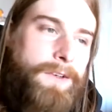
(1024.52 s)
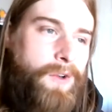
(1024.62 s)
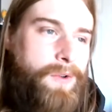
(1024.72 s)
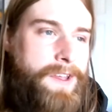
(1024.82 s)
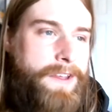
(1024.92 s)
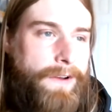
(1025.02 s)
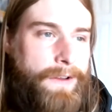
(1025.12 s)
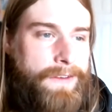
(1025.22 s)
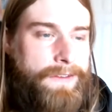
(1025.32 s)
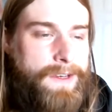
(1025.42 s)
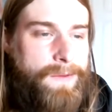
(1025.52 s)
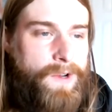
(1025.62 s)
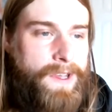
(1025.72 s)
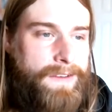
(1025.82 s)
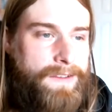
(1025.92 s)
you don't hear it the same
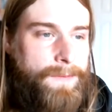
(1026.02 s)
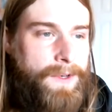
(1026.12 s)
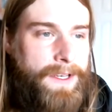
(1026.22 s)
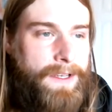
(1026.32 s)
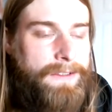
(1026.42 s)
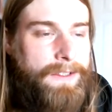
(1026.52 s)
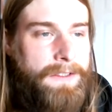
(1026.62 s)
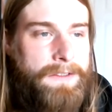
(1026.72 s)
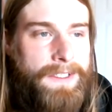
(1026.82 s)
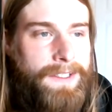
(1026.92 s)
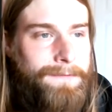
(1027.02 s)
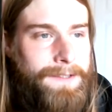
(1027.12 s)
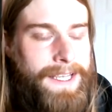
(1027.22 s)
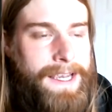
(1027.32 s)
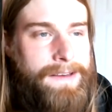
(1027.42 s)
way that somebody else hears it. And
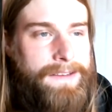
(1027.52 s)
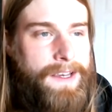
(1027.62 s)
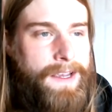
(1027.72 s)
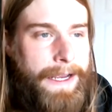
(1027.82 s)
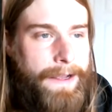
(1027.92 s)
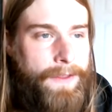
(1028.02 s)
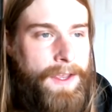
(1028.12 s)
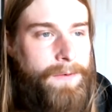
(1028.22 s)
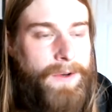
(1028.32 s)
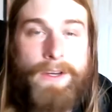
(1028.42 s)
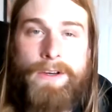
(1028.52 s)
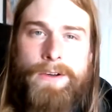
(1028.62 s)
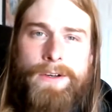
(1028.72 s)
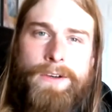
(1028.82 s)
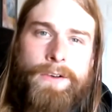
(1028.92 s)
when they say how they were
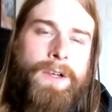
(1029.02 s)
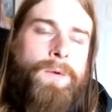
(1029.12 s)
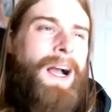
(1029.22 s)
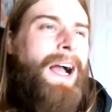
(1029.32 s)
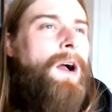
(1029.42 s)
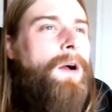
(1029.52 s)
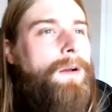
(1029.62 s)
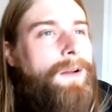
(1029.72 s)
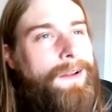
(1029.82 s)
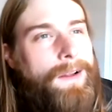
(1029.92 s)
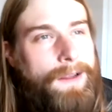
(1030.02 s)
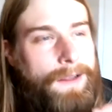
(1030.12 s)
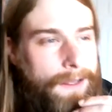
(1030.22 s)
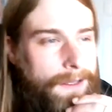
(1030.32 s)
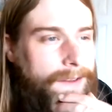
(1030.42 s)
hearing it, you're like, wow,
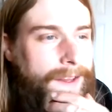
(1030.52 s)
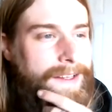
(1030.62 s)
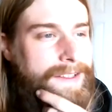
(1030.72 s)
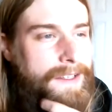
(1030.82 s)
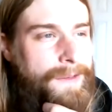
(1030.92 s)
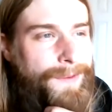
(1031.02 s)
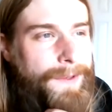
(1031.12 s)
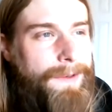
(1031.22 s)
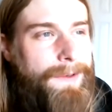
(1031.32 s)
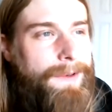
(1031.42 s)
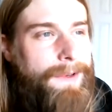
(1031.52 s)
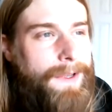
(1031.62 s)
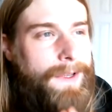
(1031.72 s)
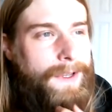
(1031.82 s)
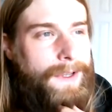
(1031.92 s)
that's different.
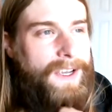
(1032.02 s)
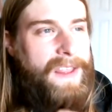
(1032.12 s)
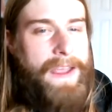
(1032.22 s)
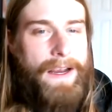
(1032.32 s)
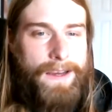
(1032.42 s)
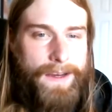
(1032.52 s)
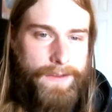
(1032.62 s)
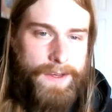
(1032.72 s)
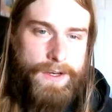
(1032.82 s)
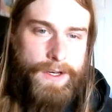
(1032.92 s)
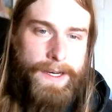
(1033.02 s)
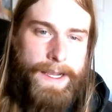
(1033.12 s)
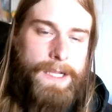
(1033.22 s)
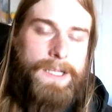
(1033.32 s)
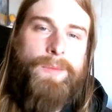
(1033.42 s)
And that kind of, then you can
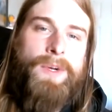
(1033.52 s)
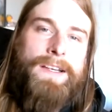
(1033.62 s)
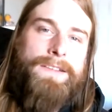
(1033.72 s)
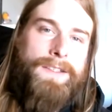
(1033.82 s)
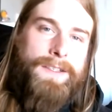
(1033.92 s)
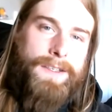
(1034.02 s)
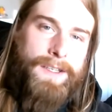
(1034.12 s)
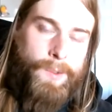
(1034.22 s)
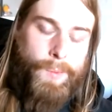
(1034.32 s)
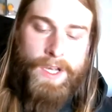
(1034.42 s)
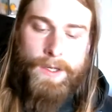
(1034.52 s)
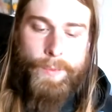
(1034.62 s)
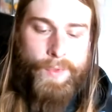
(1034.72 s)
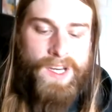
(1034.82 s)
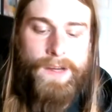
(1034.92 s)
alchemize it and
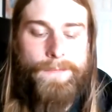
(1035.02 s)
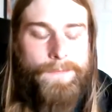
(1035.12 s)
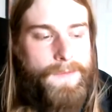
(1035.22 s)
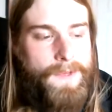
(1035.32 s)
amalgamate